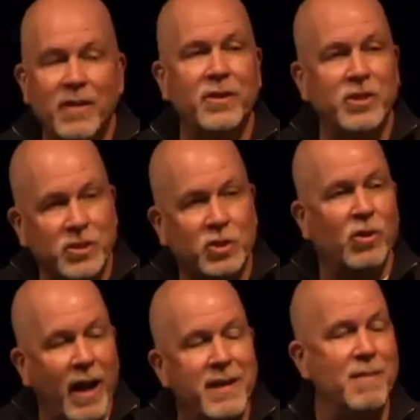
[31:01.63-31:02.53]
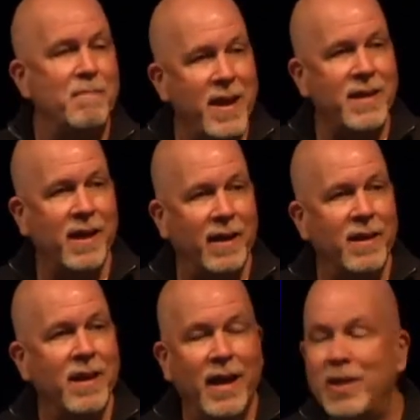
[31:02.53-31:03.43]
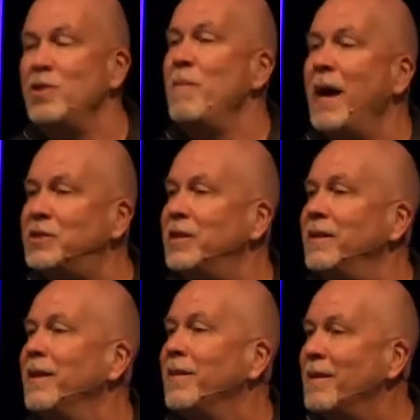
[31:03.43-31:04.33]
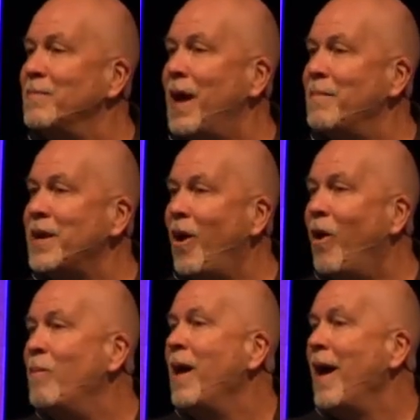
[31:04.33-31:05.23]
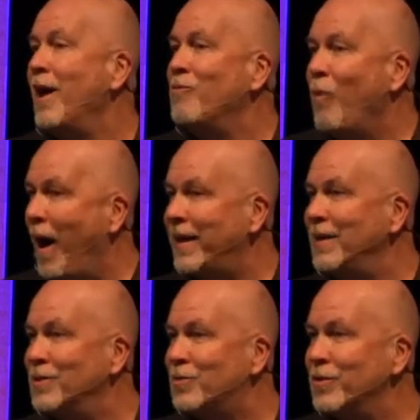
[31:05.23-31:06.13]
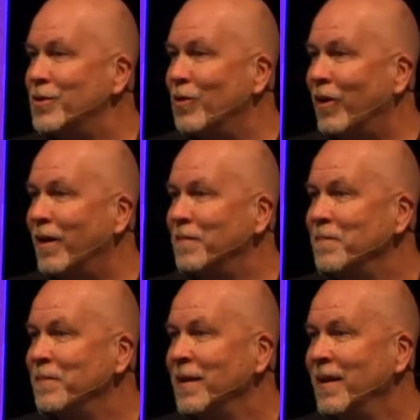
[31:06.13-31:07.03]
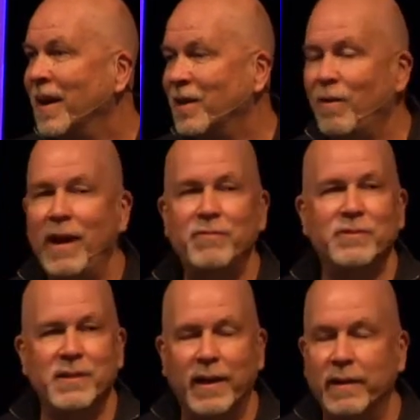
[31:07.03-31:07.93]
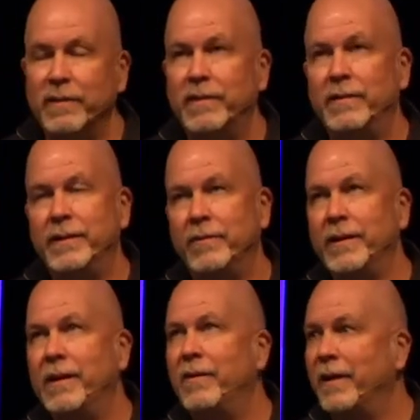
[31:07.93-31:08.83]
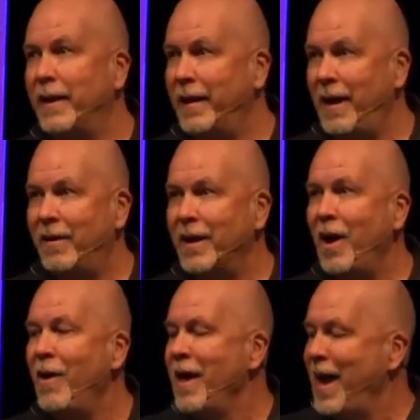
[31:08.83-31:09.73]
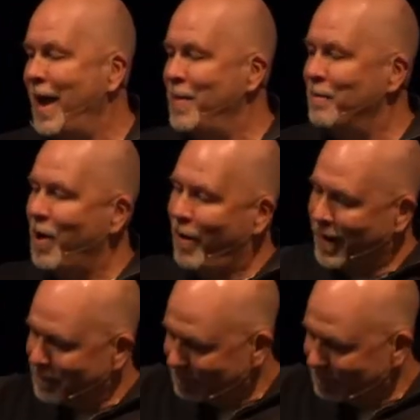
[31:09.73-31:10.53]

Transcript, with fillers: they're just trying to make it. And can you imagine them coming home and walking through the door? And their wife is like, oh, here we go again. How'd it go? And them going,